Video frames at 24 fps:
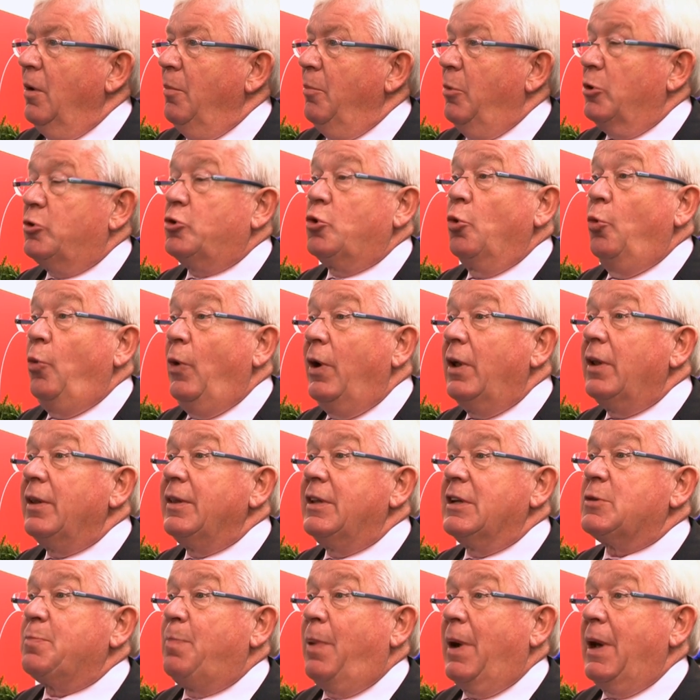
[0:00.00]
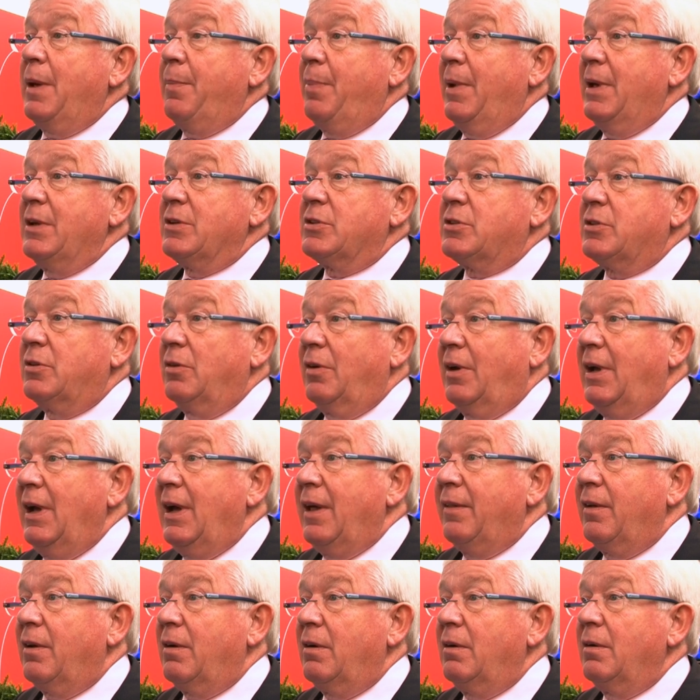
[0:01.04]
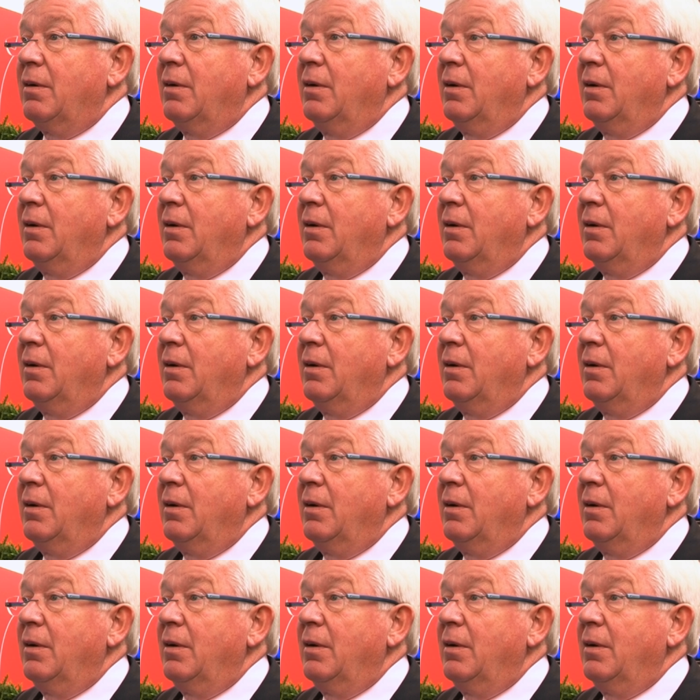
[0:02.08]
But to weld these pipe ends together,